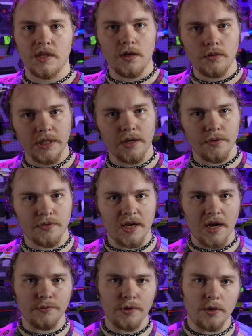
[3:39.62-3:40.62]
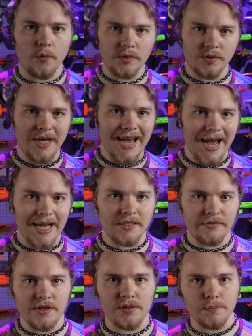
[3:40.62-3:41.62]
The only other thing I'd really want to add
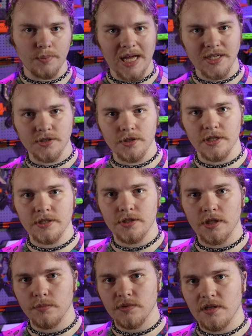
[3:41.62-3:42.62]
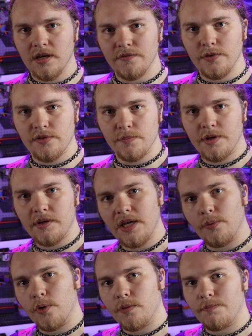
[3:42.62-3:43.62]
to this blaster in terms of
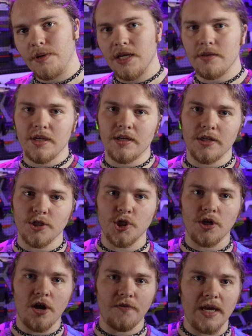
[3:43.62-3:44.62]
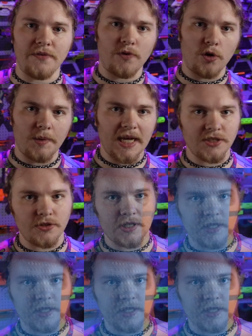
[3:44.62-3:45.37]
usability would be the addition of a full blaster